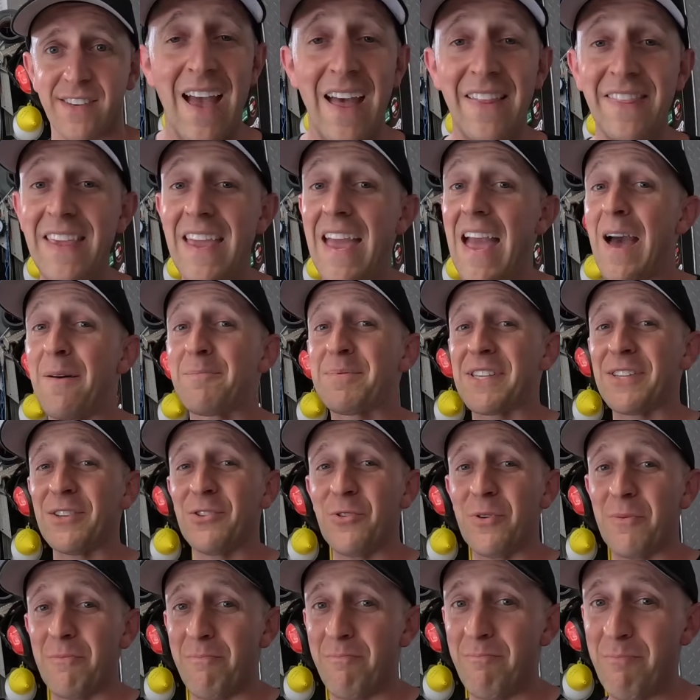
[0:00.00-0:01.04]
And the
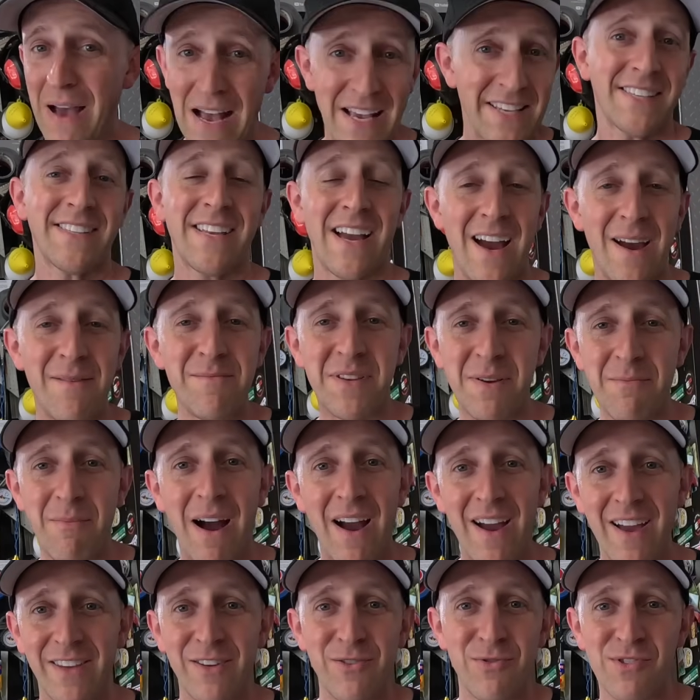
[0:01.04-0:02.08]
absolute best time to
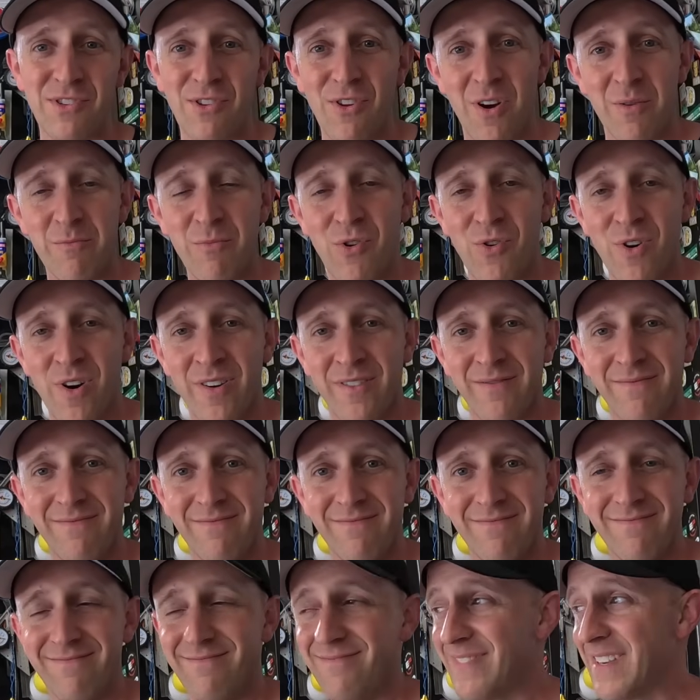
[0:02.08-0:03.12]
buy a used lawnmower
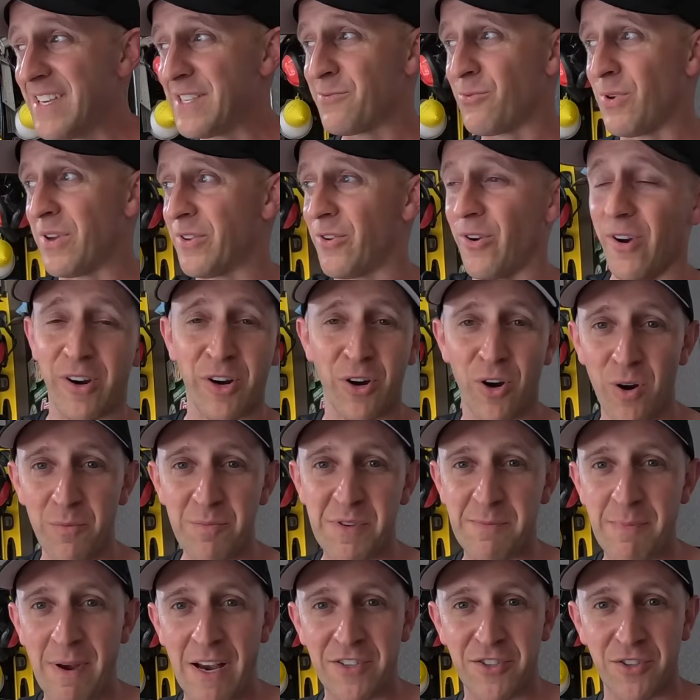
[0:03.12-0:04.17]
is when they're a curb
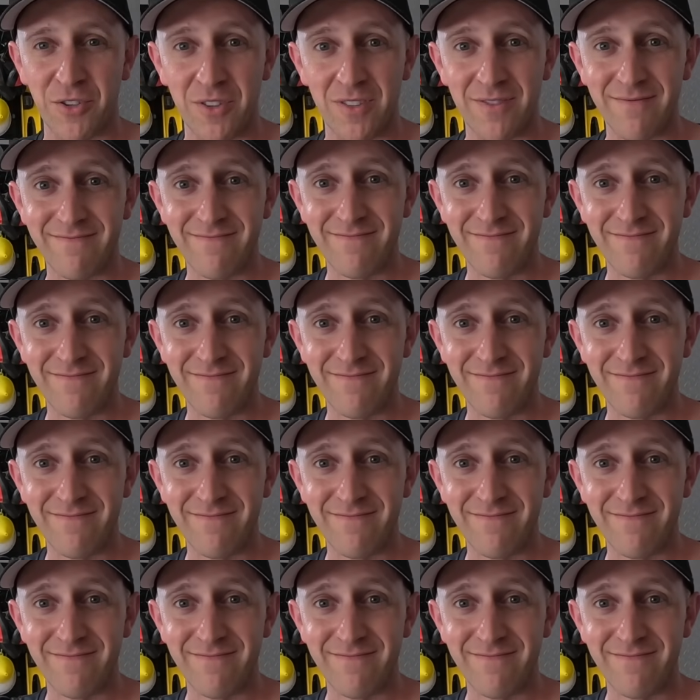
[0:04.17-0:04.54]
special.